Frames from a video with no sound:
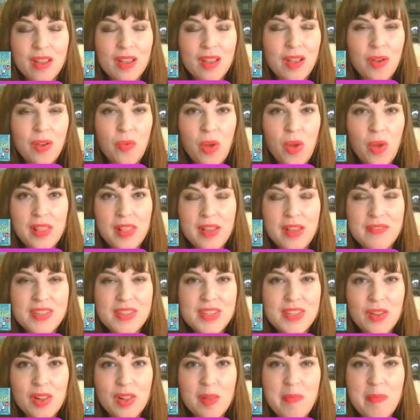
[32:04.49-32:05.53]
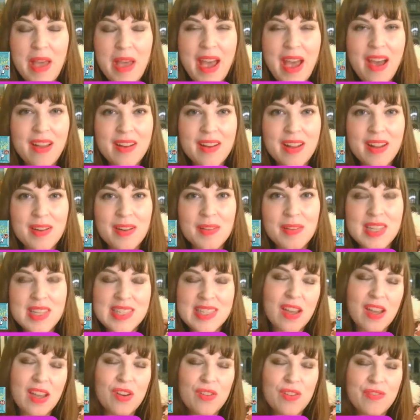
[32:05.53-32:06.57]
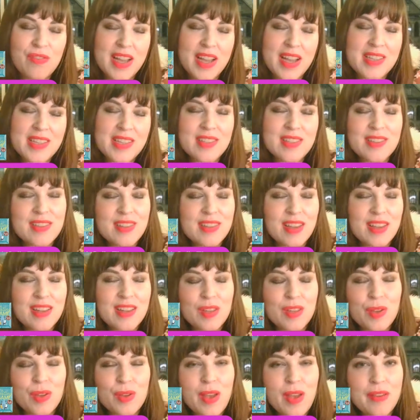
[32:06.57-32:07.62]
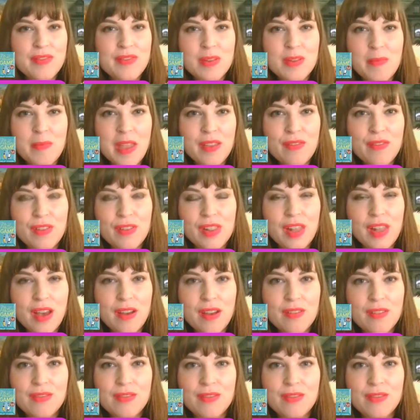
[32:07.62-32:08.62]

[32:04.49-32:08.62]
what love is all about, and the sacrifices that you have to make for love.